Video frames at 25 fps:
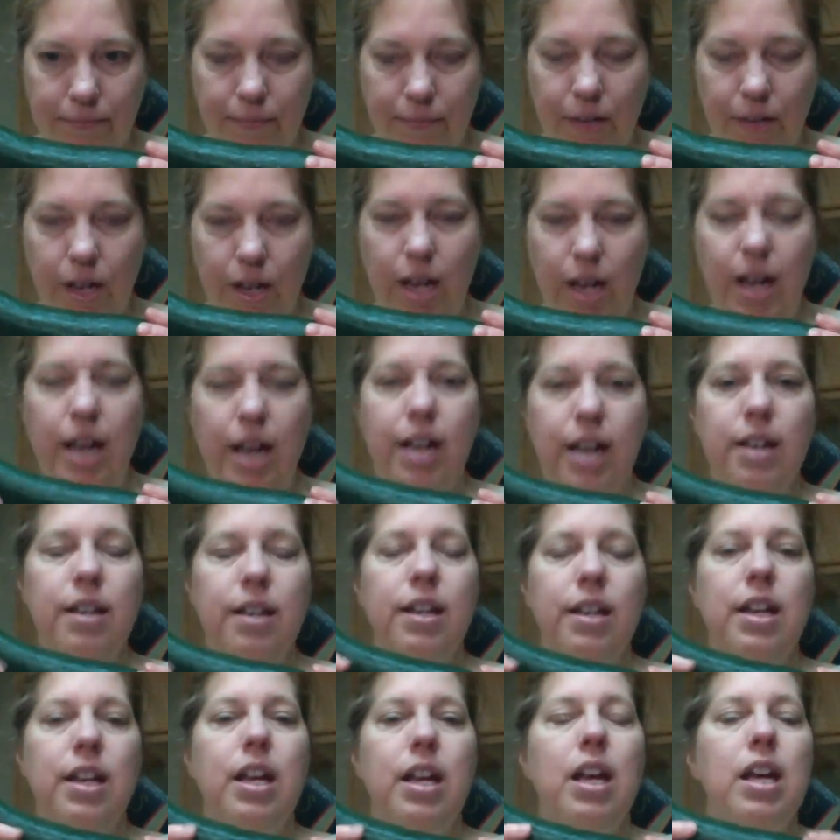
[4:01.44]

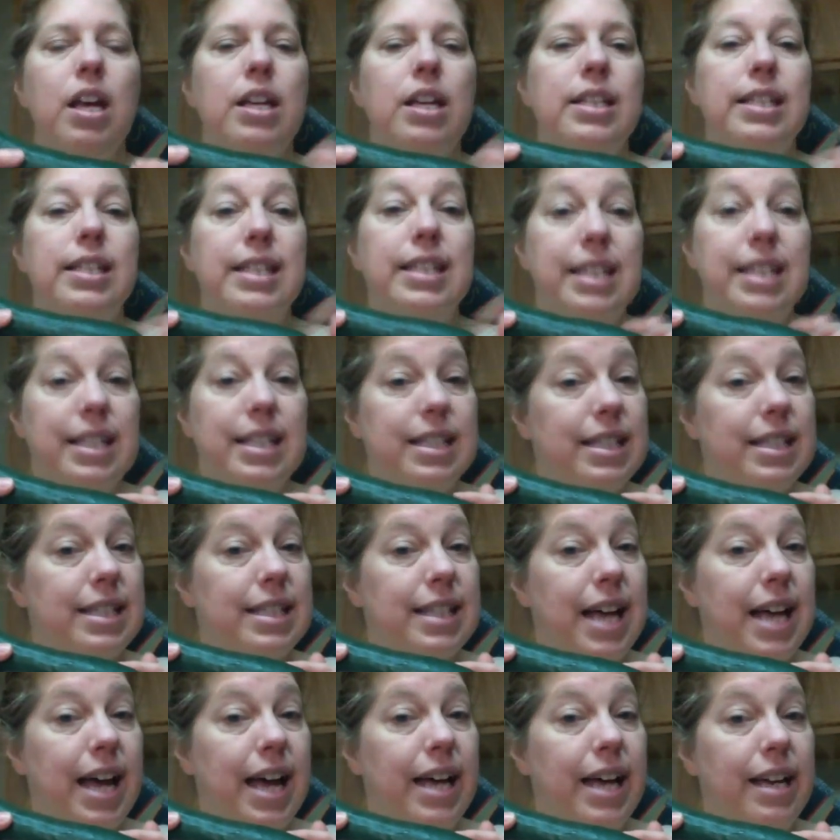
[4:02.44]
Okay, seeds
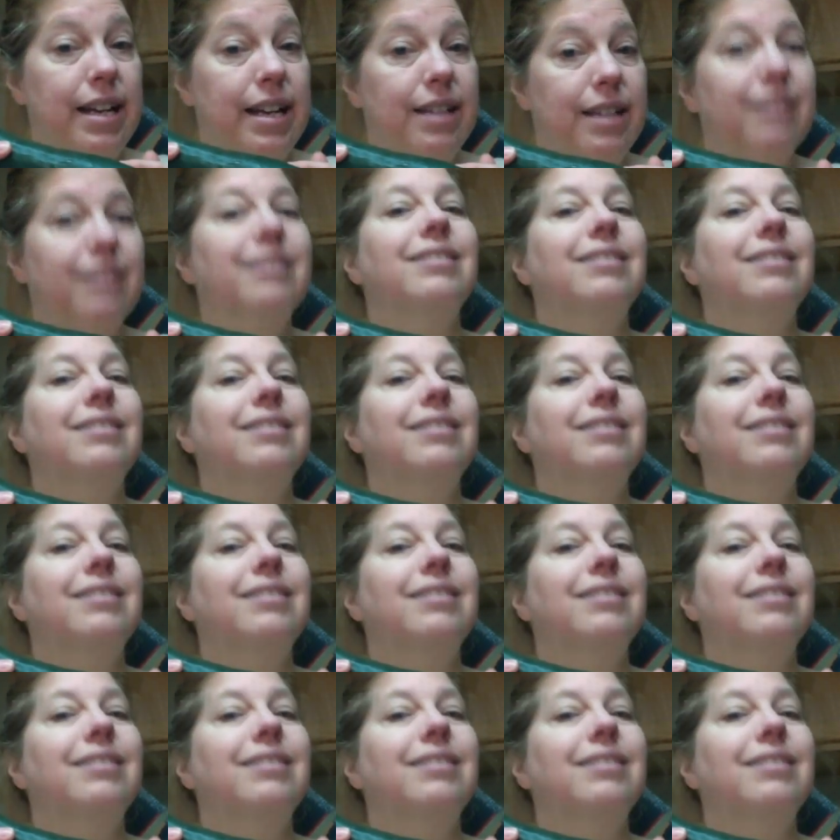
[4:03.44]
inside.